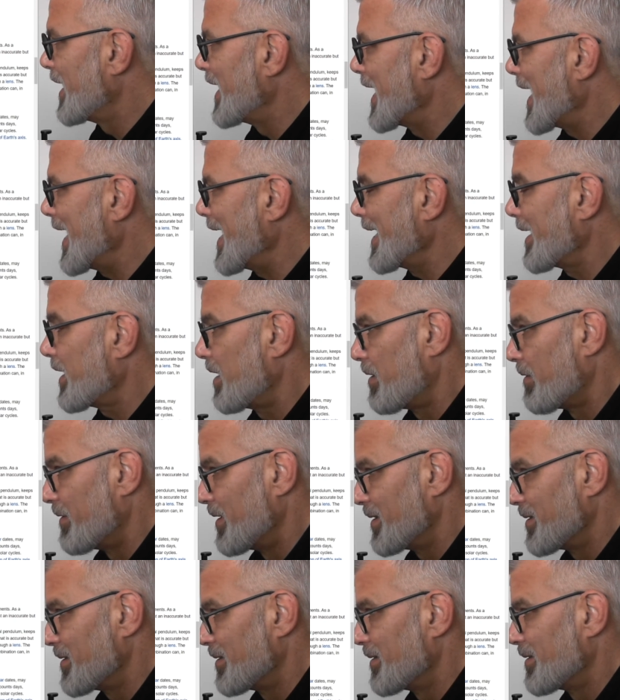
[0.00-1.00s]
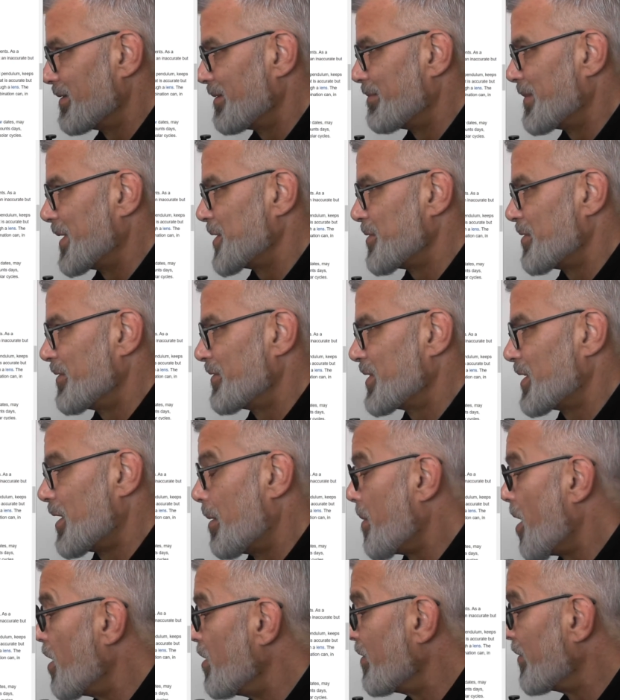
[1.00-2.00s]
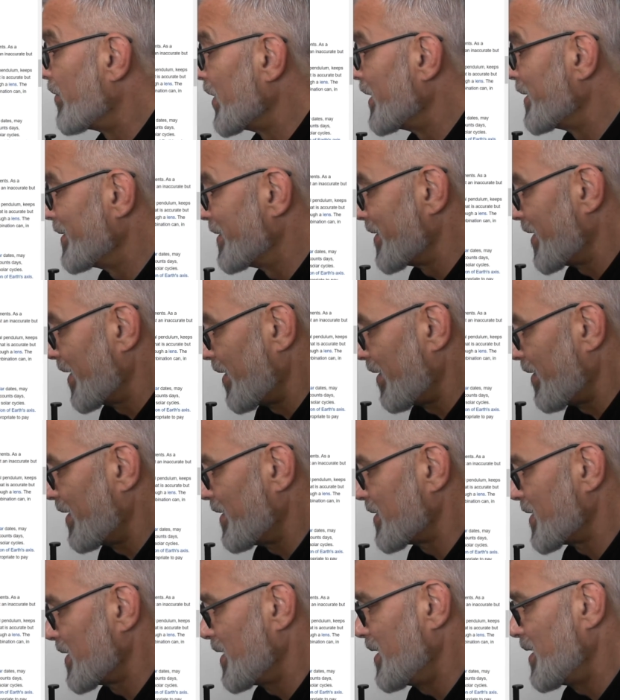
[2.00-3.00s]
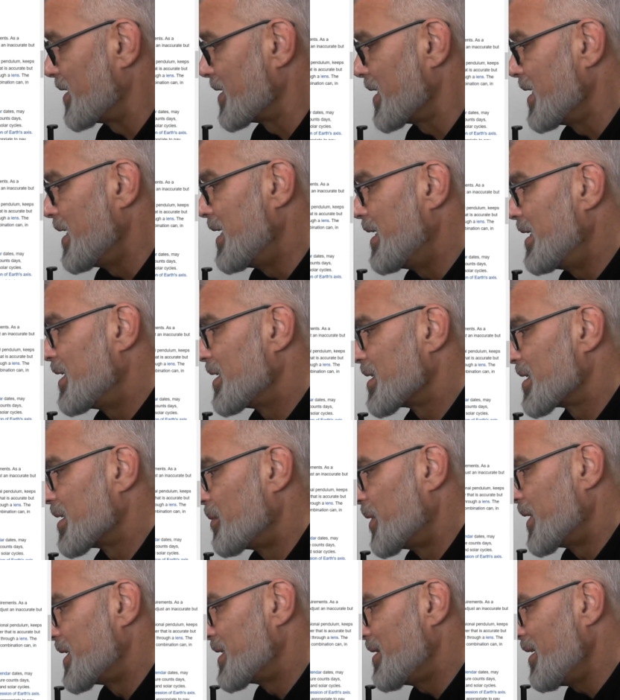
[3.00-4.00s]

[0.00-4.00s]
an accurate measure of time over 10,000 years. So what he's